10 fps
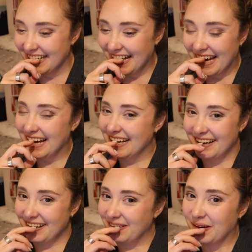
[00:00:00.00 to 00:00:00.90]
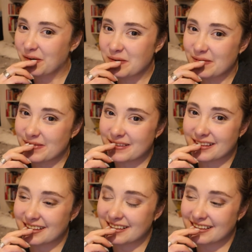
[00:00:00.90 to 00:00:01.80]
I don't know.
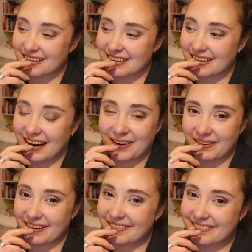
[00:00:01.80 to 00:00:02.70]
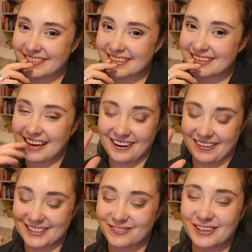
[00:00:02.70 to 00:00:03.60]
I don't know.
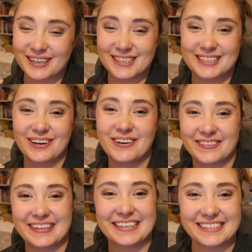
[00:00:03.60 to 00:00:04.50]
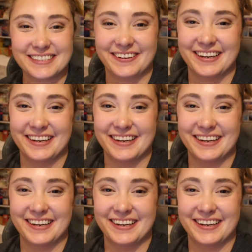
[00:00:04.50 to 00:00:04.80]
Anyways, we're gonna see what we can do